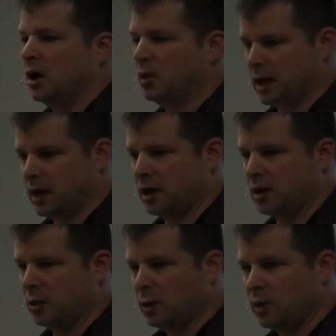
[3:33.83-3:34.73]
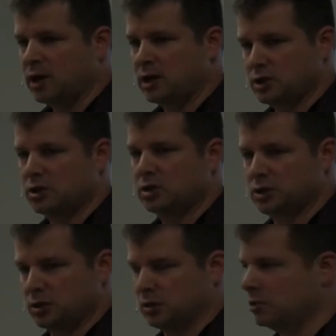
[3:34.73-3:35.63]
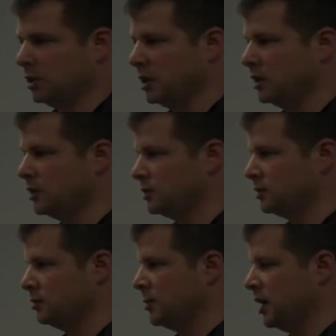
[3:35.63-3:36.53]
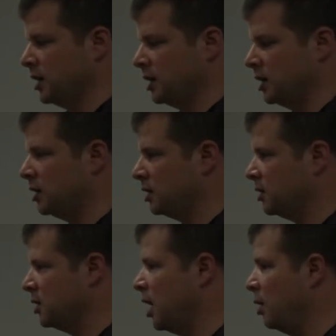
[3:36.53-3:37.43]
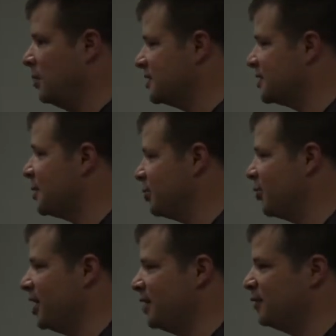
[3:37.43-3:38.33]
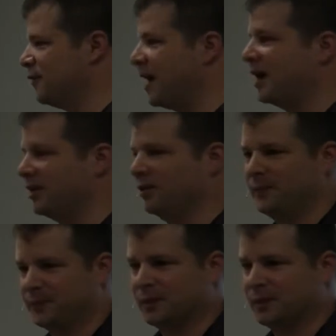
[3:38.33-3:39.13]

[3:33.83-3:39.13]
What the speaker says: Okay, what we need you to do is make a comma-separated file.